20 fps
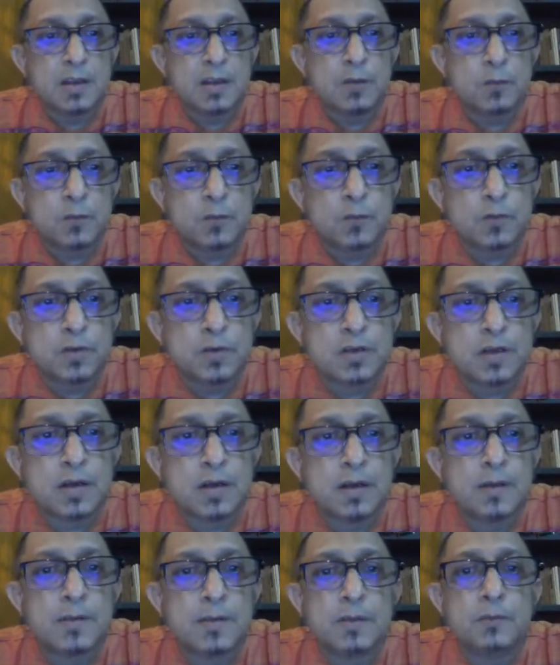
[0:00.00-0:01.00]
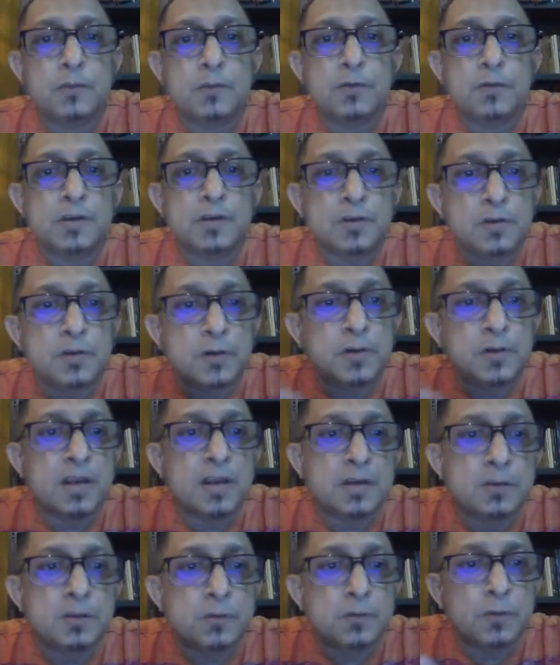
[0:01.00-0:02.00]
You could
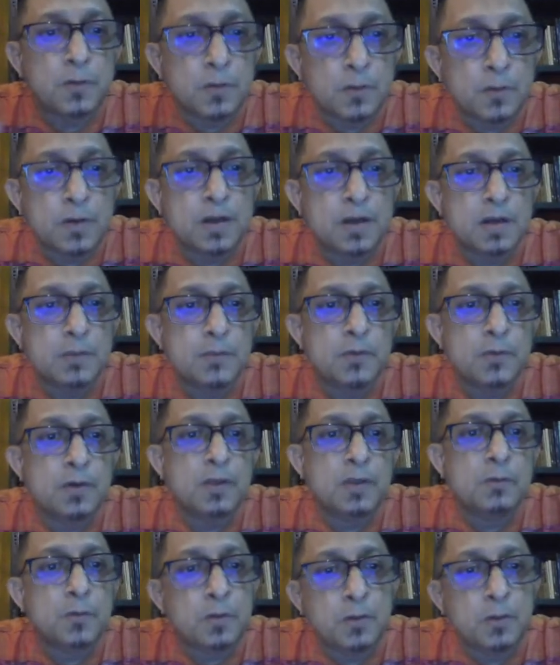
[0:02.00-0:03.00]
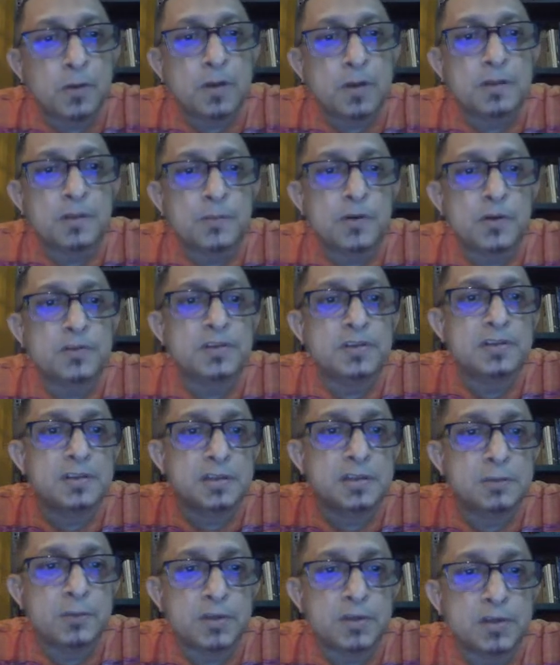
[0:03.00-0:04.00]
interrogate, you could look at a book, you could look at the
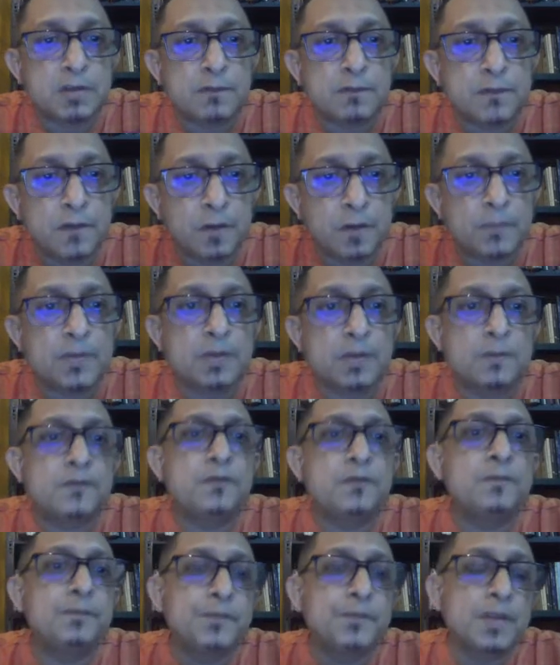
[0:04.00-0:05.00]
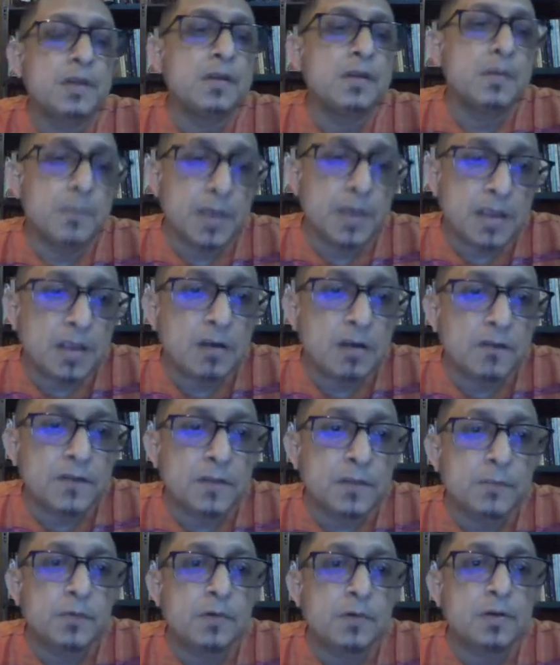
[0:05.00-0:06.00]
processes which inform the making of
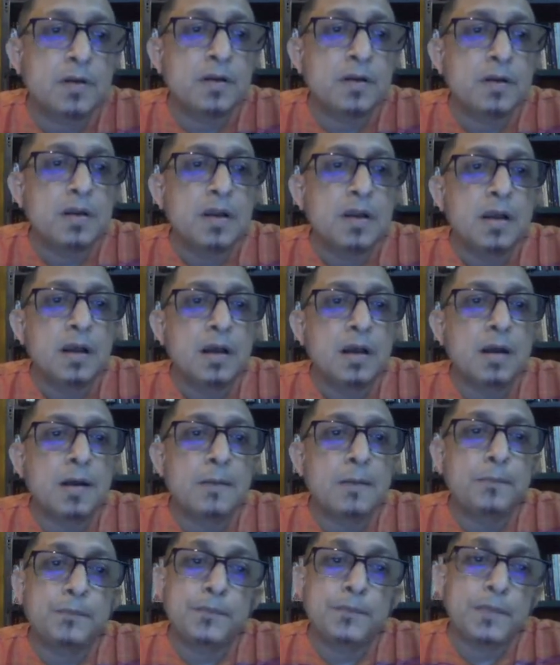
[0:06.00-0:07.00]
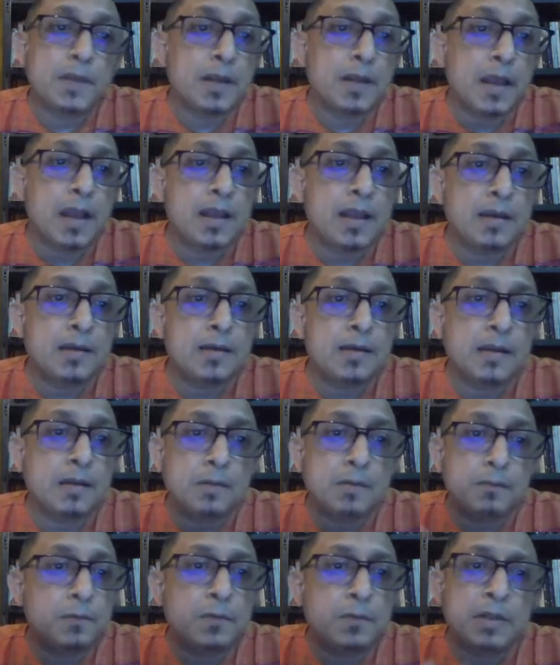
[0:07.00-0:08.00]
the book, and
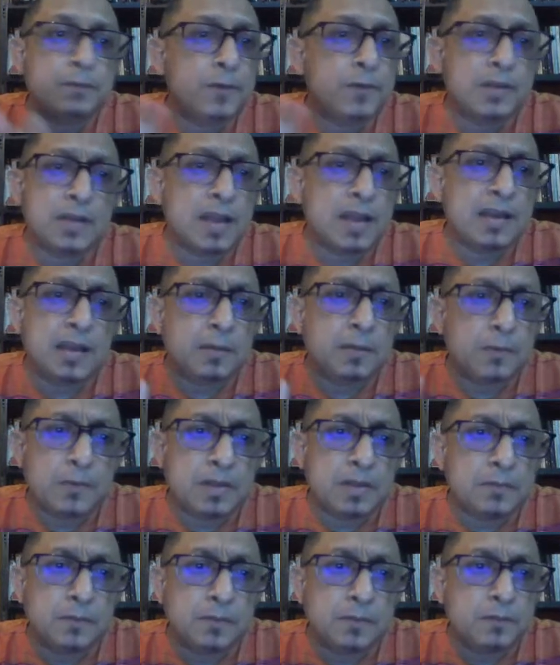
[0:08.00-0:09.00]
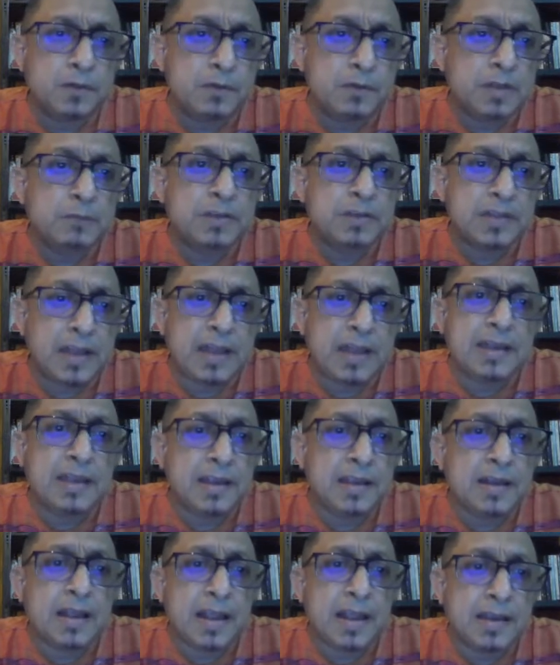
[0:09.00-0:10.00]
with
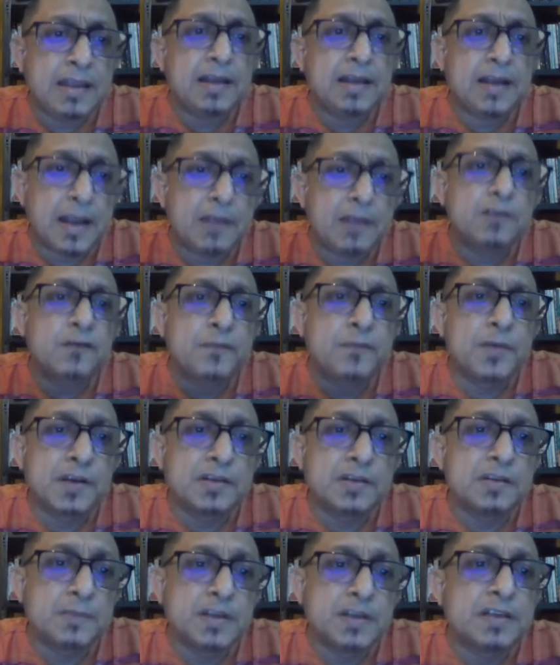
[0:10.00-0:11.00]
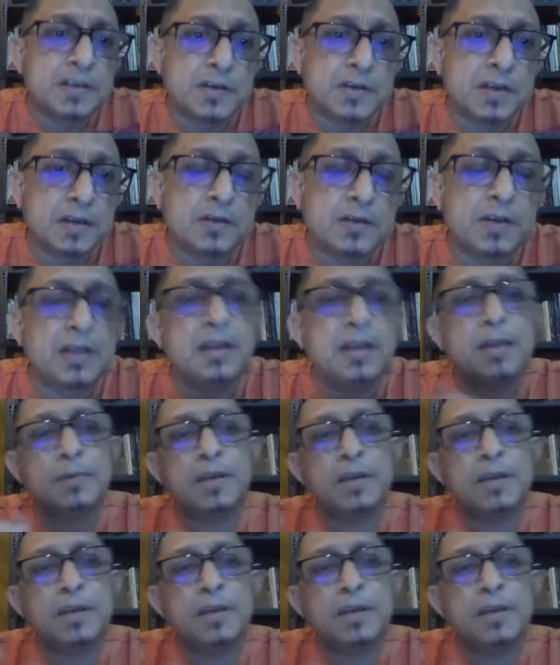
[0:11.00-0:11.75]
any kind of printed material, really.